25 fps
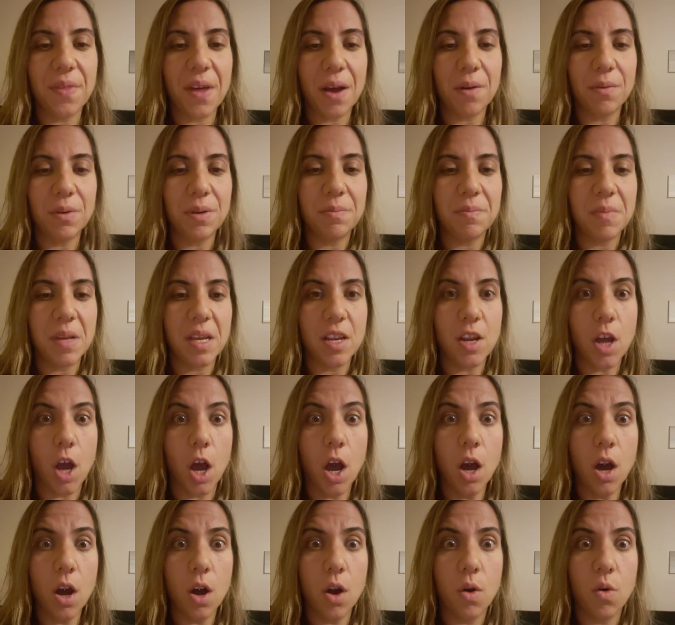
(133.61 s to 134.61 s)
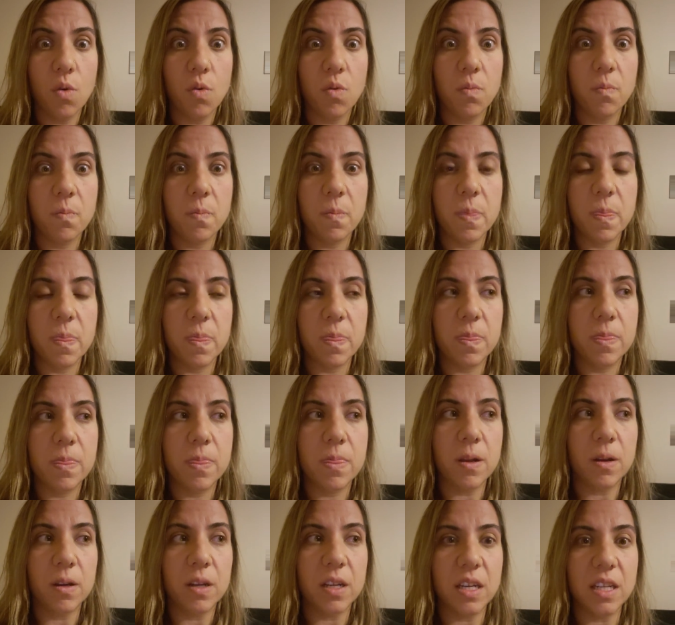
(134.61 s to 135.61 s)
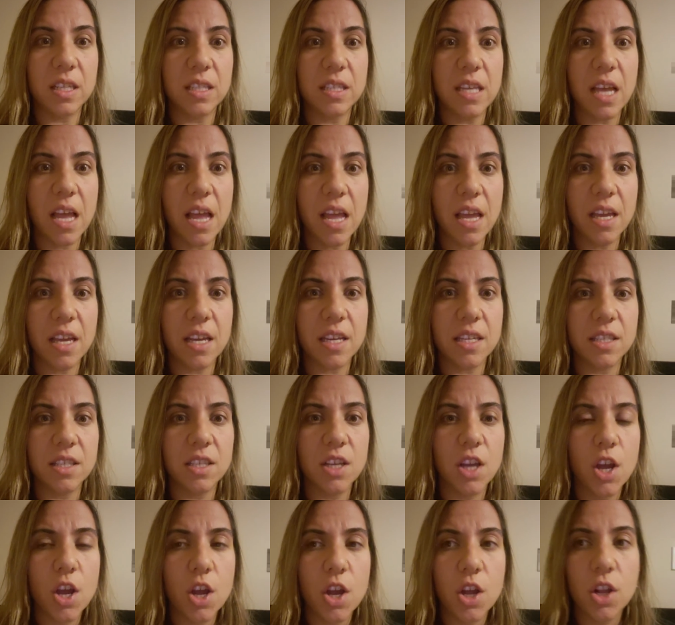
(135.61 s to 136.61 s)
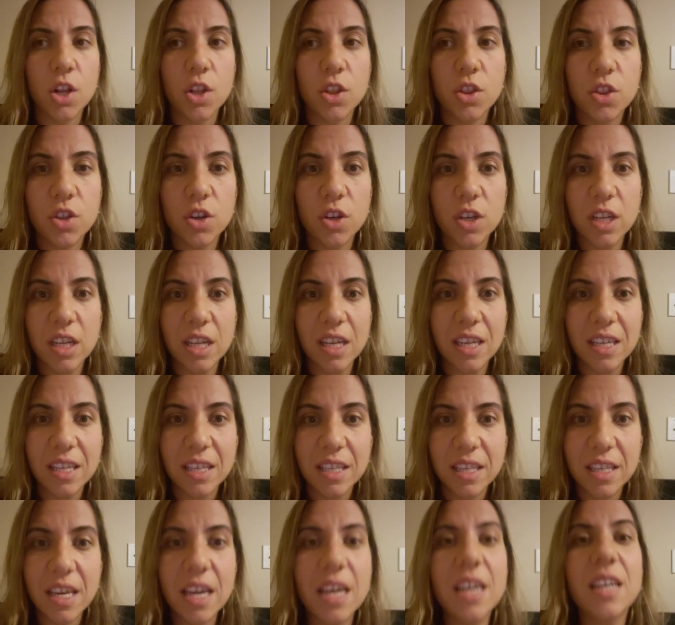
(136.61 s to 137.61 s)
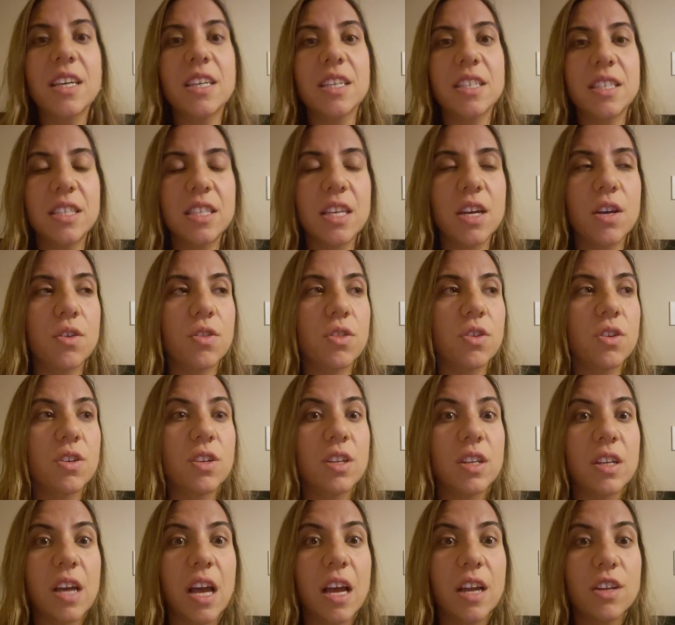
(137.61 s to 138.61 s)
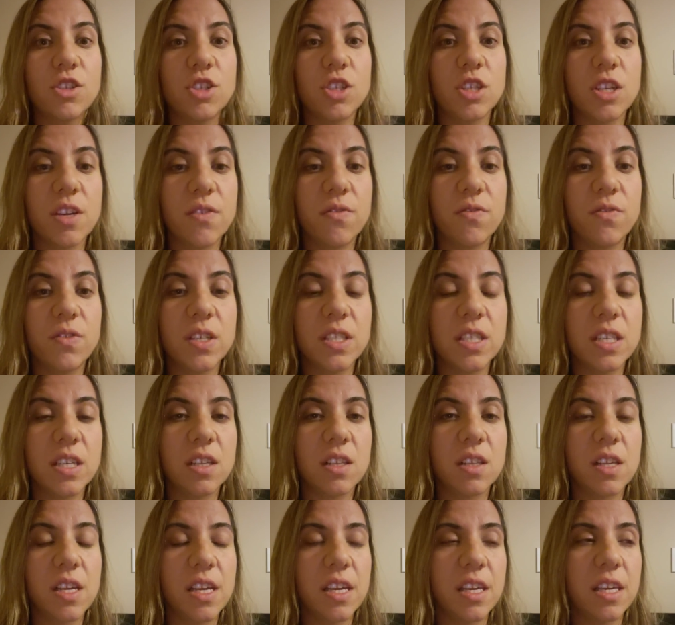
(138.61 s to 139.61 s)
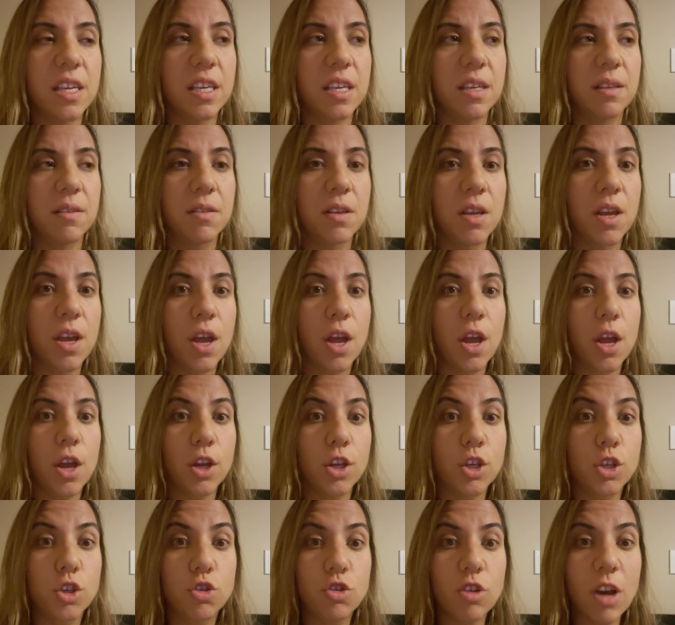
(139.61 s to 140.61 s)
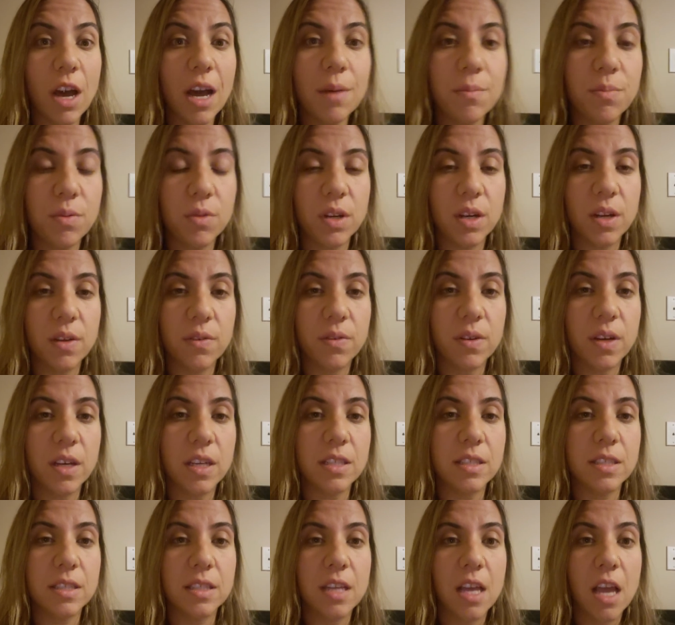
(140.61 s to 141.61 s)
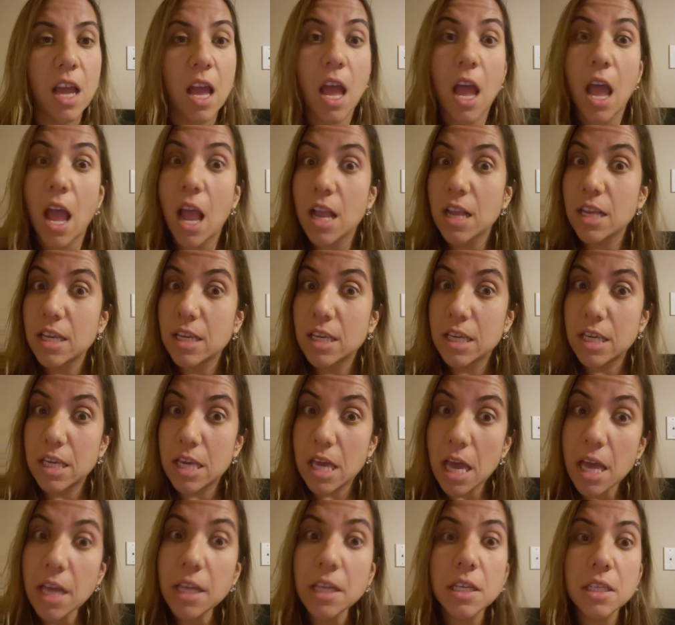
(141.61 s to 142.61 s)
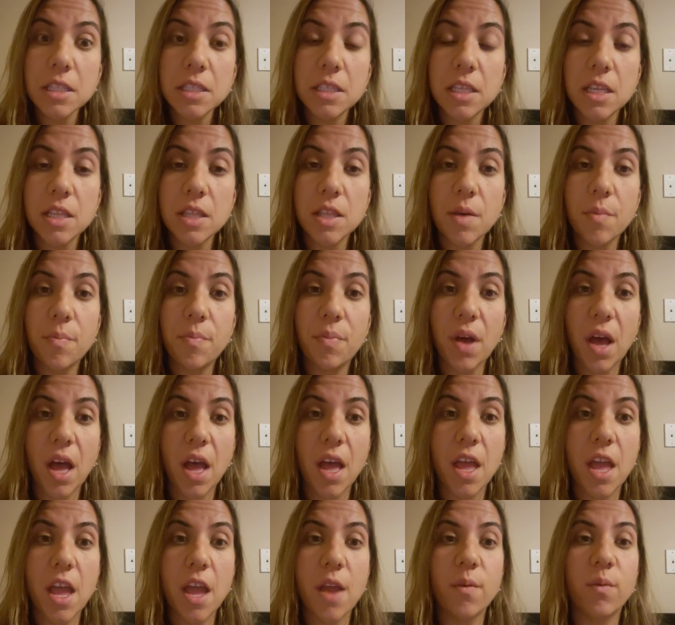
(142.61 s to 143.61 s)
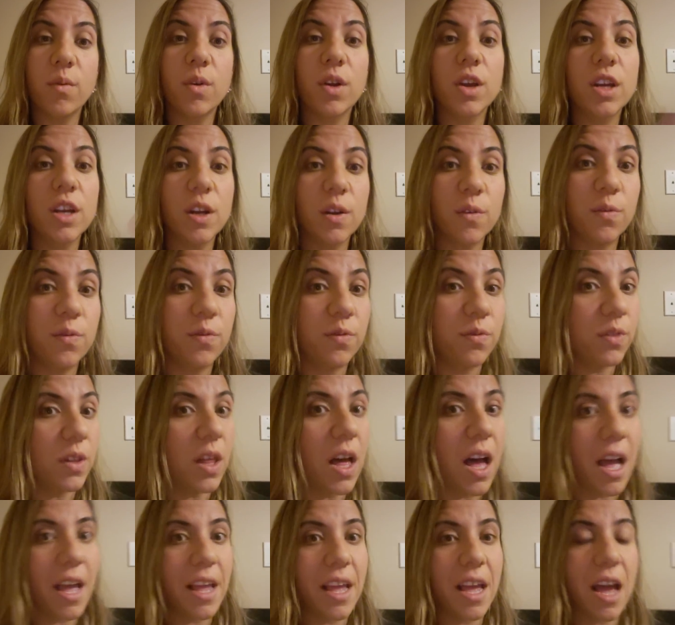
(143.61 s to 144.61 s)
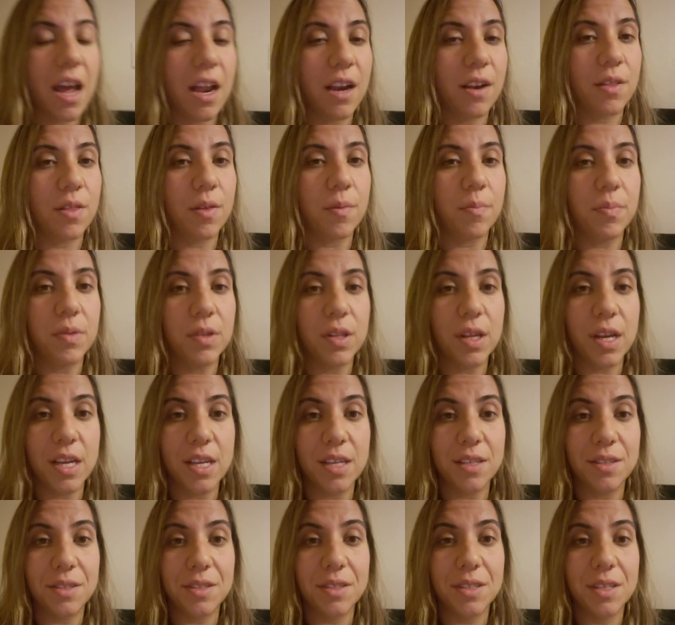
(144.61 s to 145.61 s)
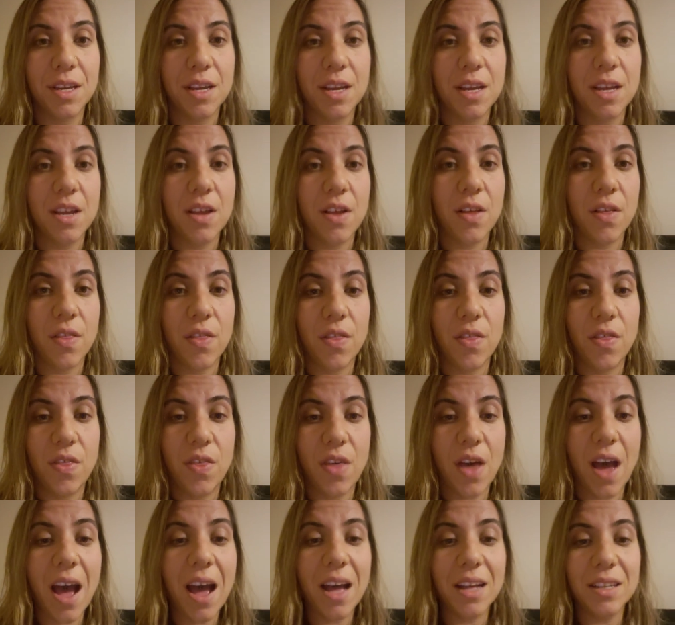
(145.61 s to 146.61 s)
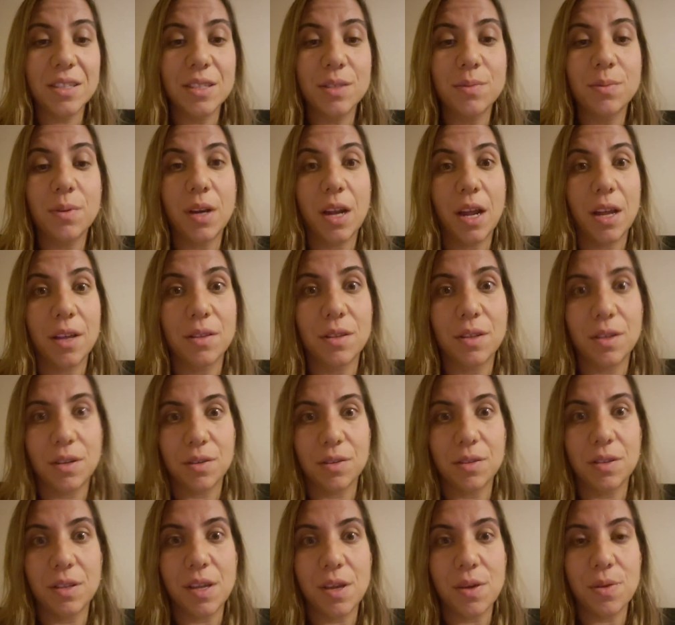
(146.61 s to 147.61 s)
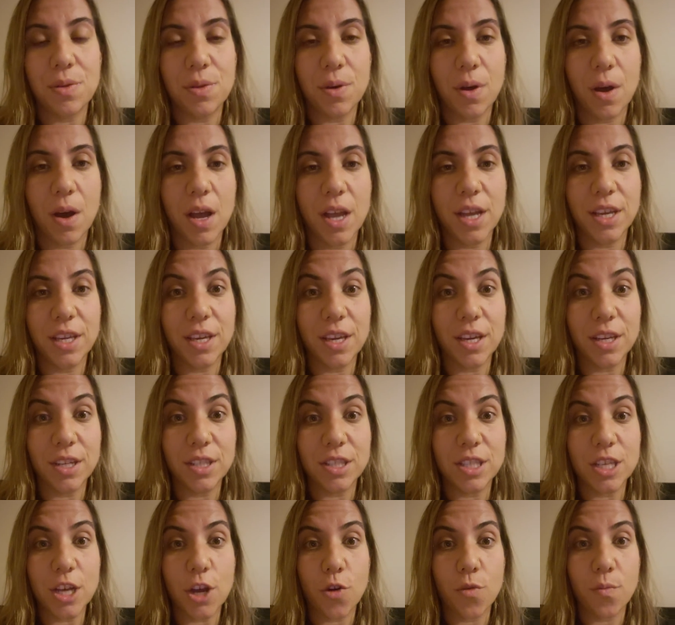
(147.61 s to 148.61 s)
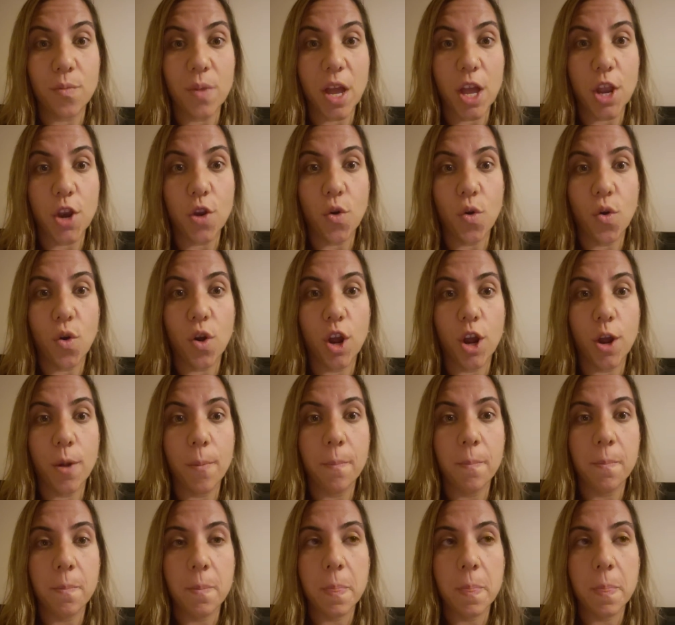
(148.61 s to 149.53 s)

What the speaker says: would mean, oh, they're gonna take us, they're gonna kick us out, they're gonna actually physically grab one of us, kick us in the butt, and we're gonna fly out of the place. That's what I literally thought kicked out meant. Or